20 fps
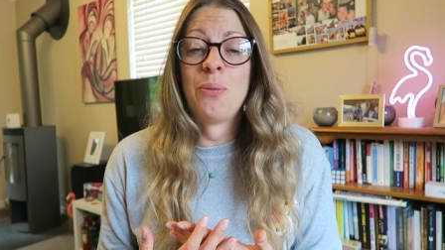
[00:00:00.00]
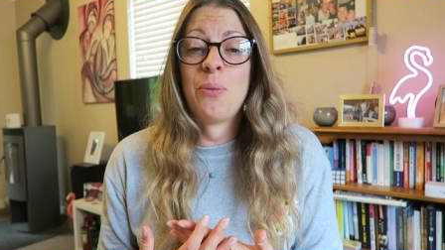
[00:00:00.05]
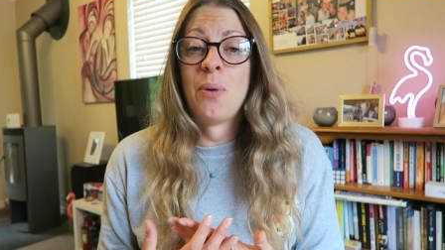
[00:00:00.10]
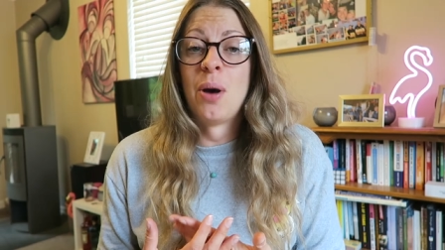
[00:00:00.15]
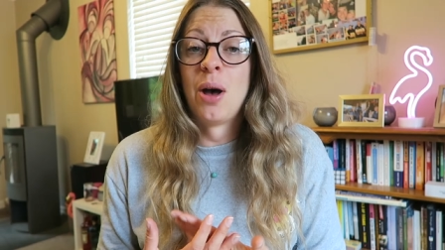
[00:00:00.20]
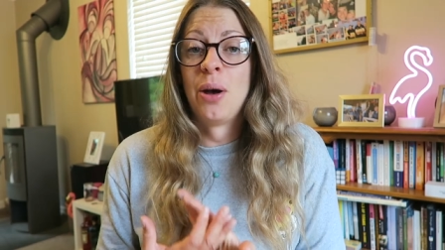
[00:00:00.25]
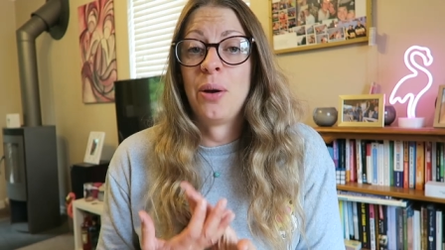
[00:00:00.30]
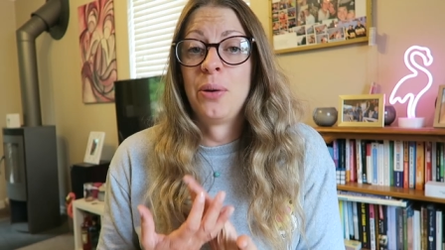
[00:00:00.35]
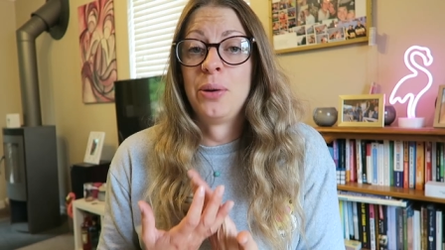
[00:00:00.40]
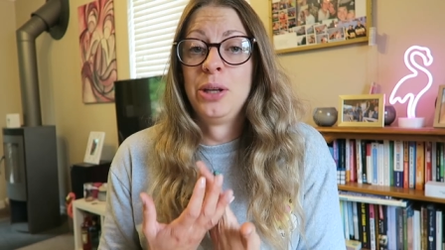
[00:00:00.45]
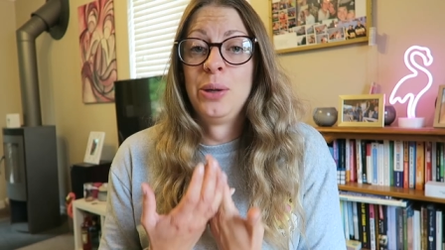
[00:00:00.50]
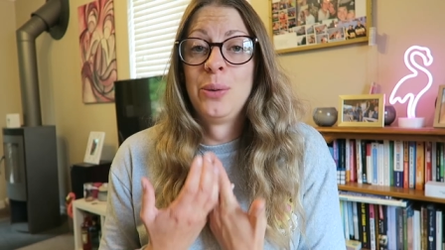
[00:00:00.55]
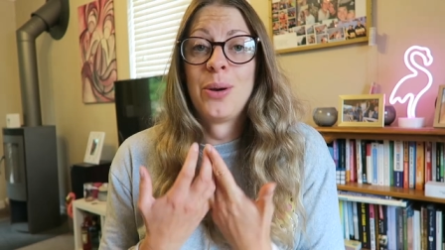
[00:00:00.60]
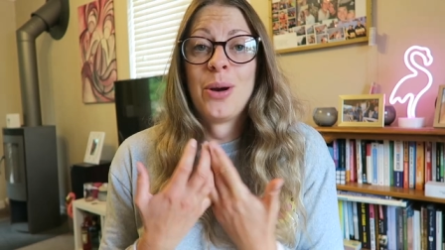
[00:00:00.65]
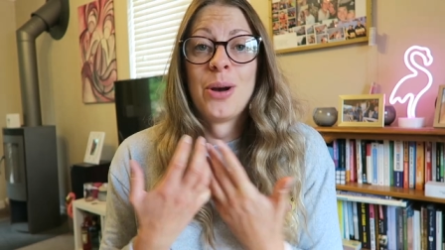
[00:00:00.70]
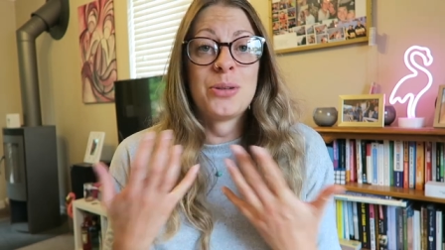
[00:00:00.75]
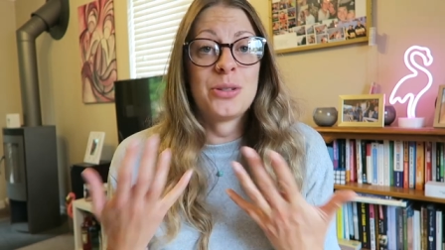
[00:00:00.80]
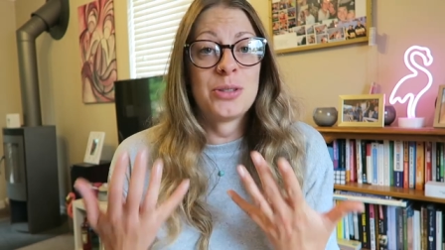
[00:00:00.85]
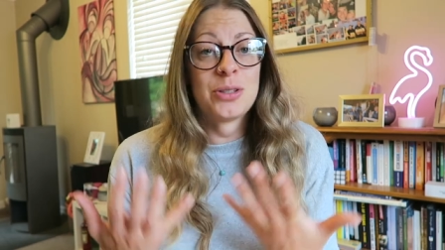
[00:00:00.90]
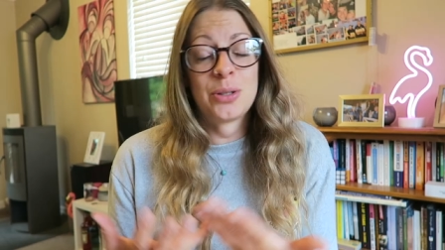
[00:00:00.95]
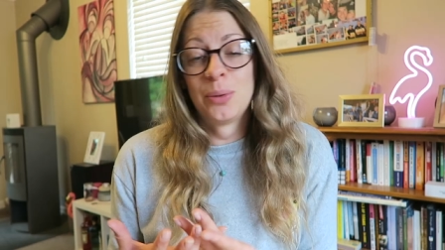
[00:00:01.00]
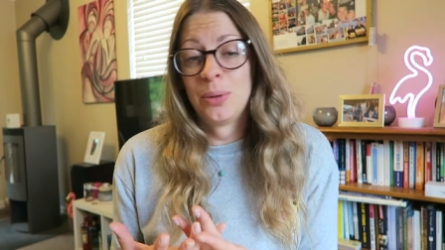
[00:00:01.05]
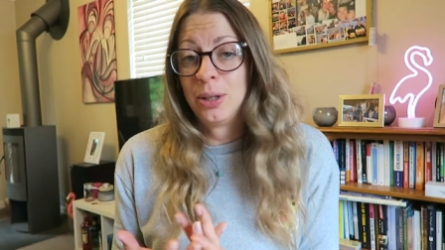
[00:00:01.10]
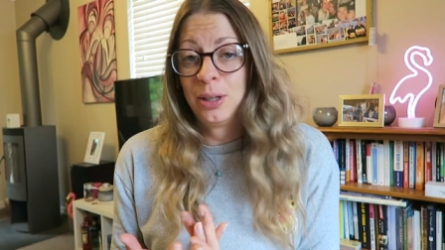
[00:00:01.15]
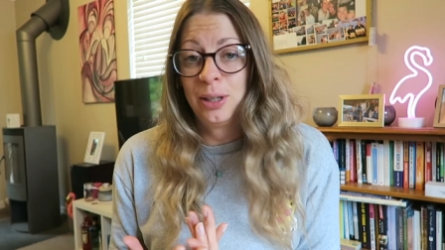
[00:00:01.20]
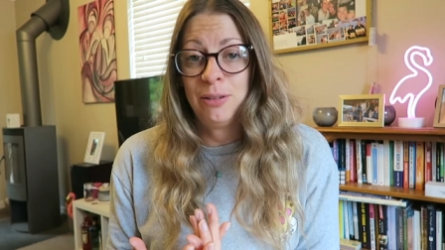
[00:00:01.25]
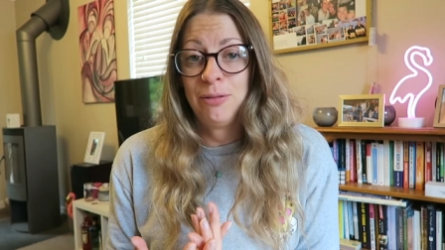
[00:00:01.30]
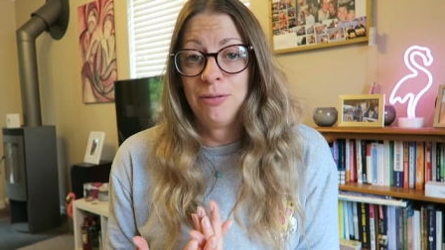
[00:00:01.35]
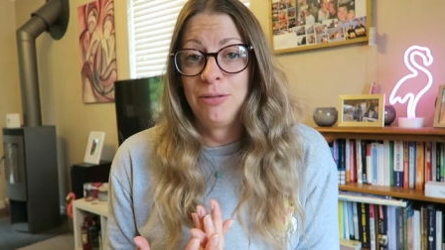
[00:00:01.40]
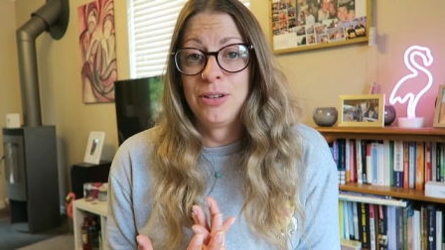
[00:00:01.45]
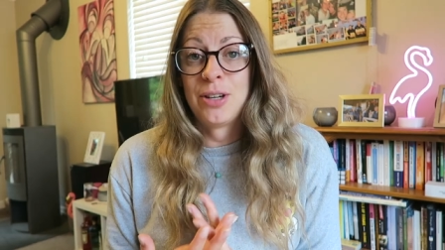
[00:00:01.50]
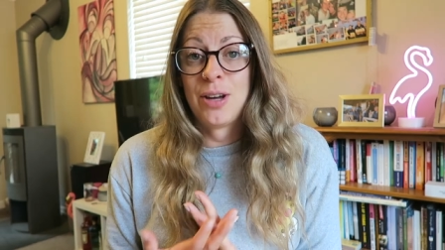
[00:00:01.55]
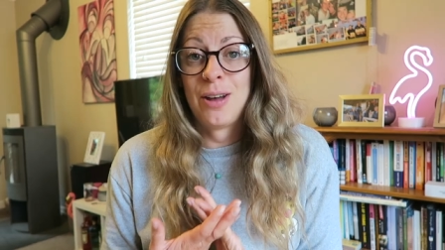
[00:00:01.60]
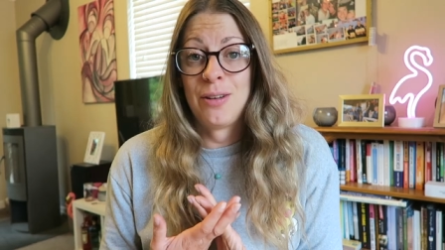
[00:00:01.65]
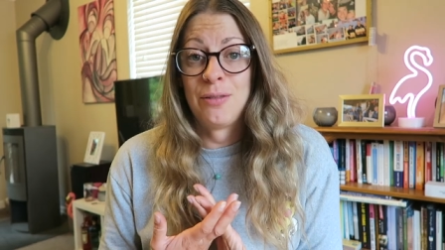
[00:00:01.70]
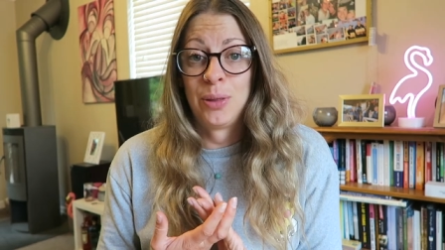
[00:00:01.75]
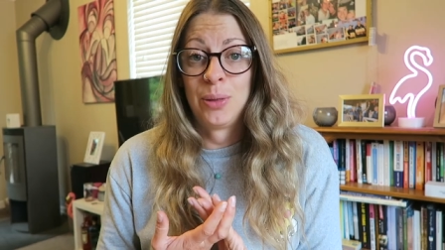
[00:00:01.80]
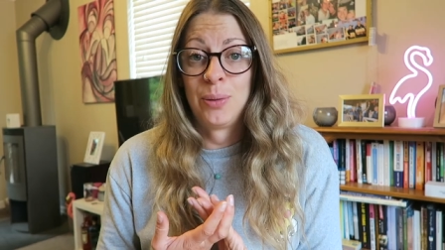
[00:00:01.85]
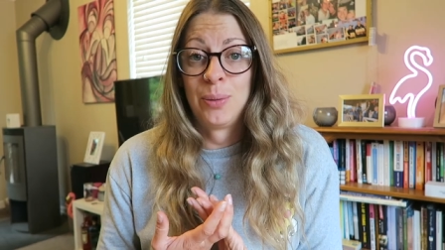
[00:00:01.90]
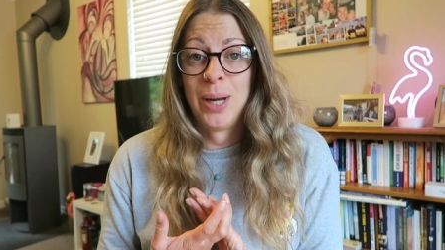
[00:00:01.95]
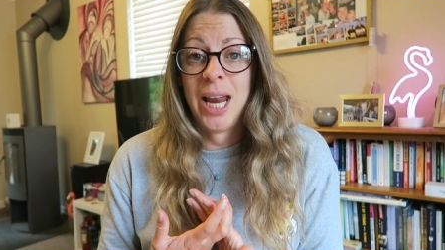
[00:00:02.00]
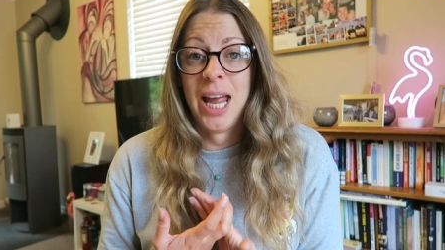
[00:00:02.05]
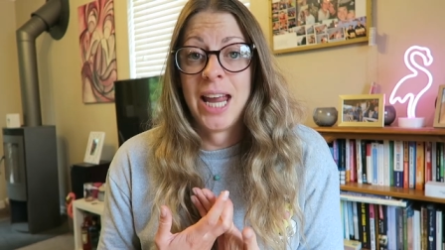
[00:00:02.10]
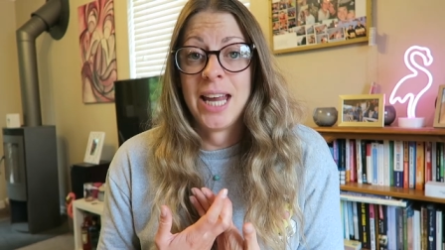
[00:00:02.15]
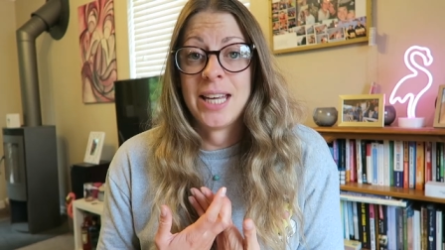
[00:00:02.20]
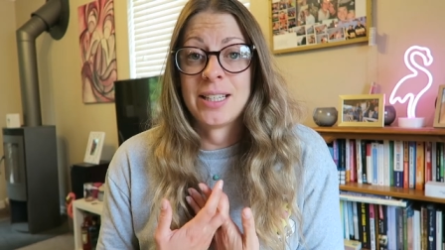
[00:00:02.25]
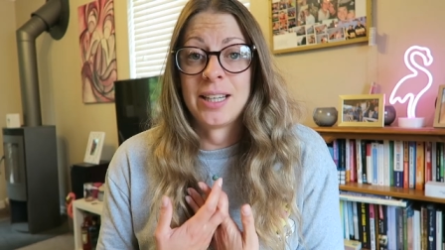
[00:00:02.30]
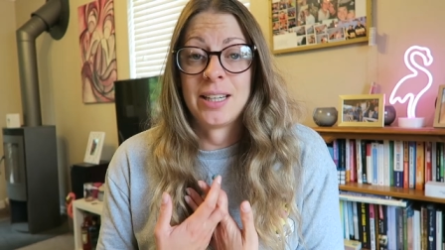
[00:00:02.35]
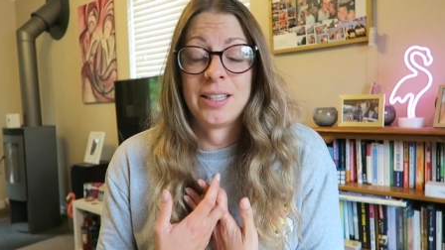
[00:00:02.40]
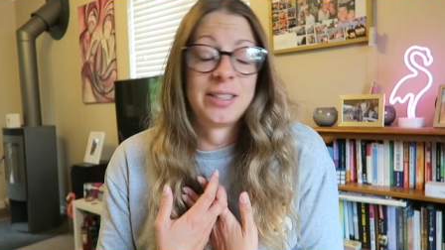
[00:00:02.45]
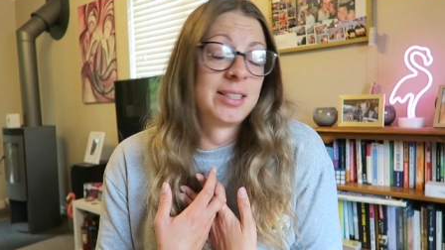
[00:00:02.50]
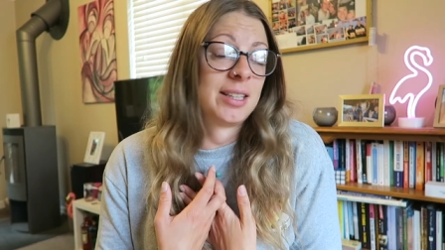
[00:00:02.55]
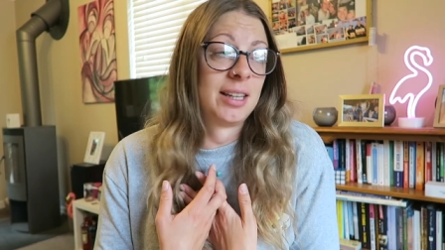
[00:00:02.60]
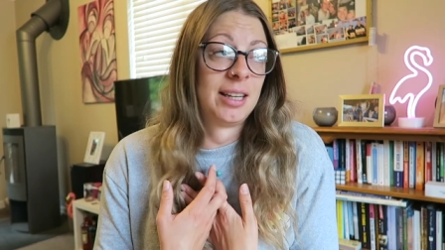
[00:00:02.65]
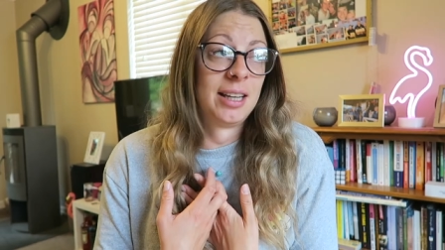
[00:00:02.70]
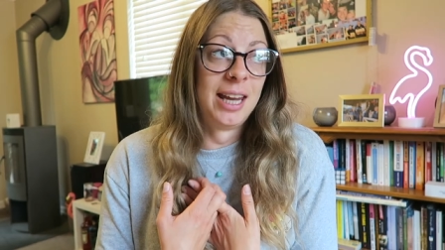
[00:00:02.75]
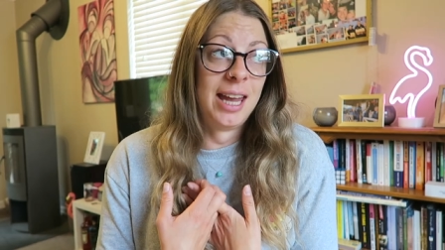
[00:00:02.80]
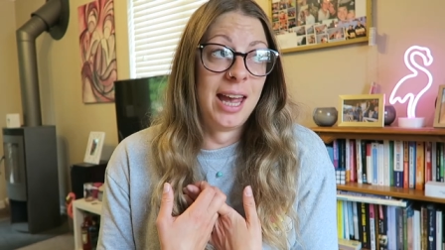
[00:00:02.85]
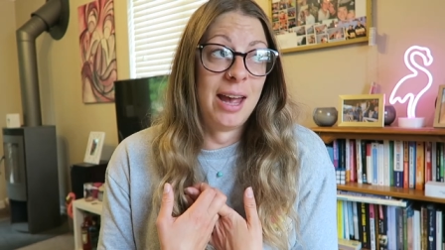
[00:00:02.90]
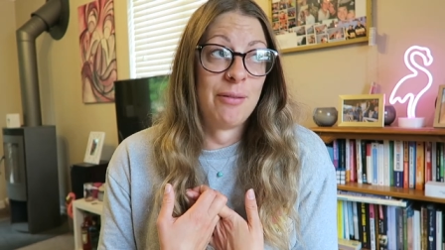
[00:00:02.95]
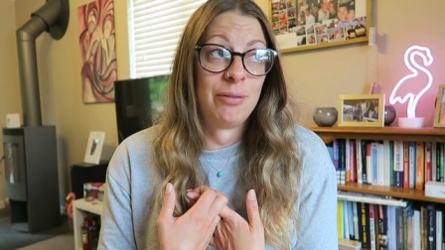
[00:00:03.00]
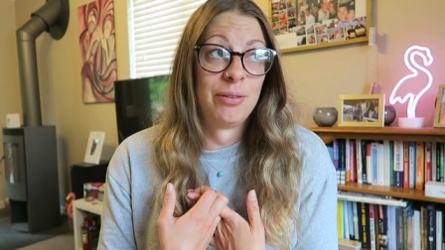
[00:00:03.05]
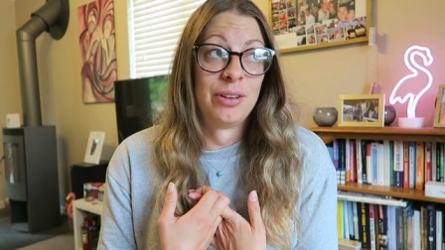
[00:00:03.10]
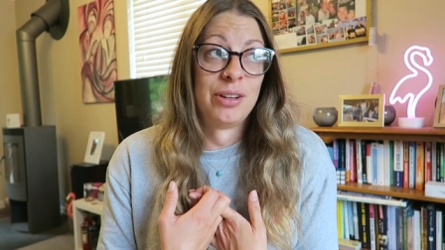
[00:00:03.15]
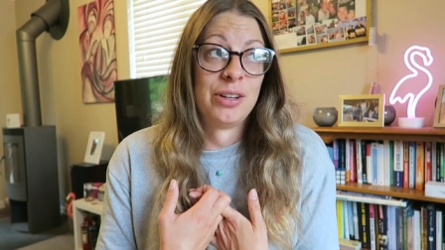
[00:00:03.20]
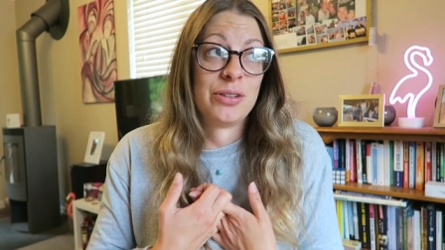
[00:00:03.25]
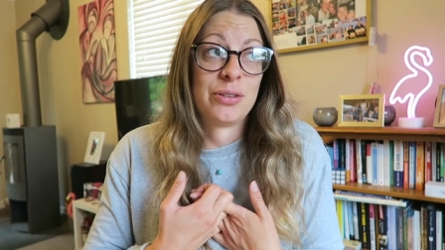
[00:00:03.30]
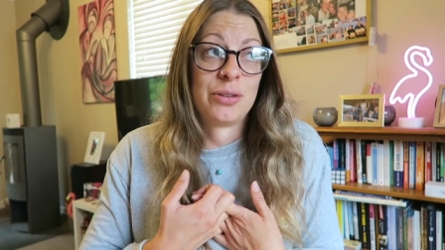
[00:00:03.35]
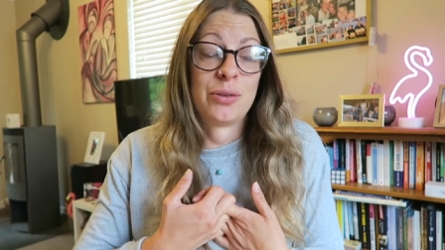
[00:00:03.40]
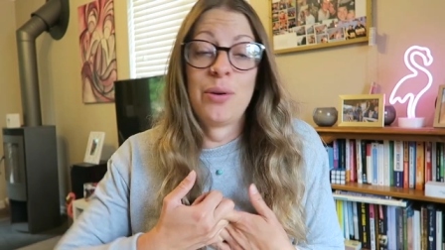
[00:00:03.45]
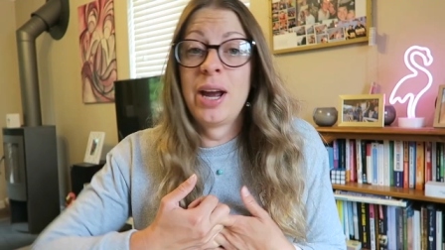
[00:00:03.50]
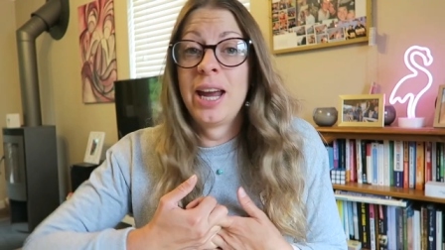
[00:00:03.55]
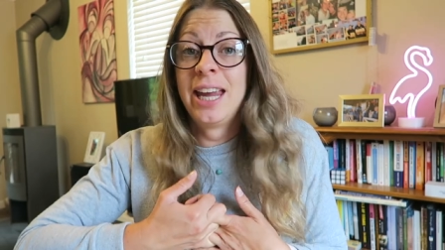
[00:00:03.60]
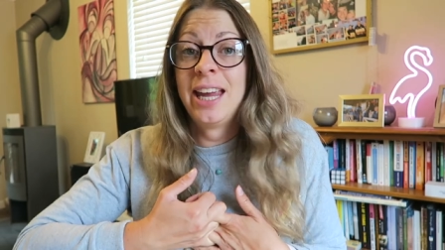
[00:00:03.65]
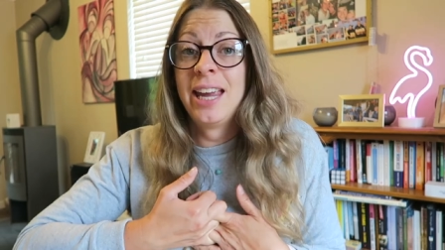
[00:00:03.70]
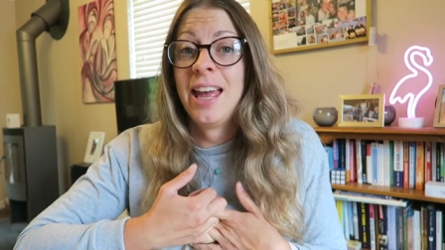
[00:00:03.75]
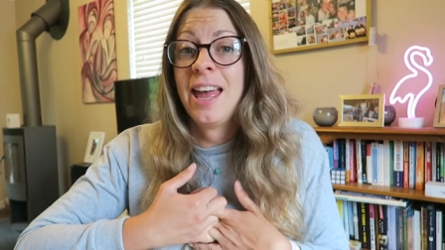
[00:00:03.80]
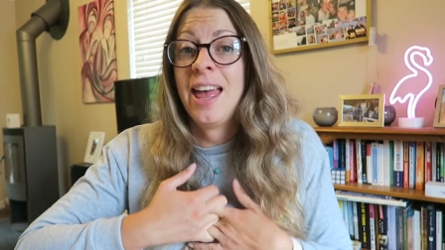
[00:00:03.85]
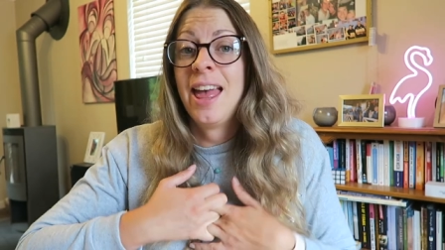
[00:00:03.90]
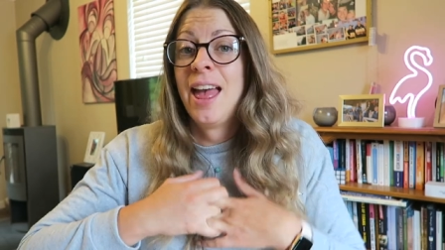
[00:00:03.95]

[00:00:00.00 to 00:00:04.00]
a while. You can't just go on a gluten-free diet for three days and suddenly everything's great.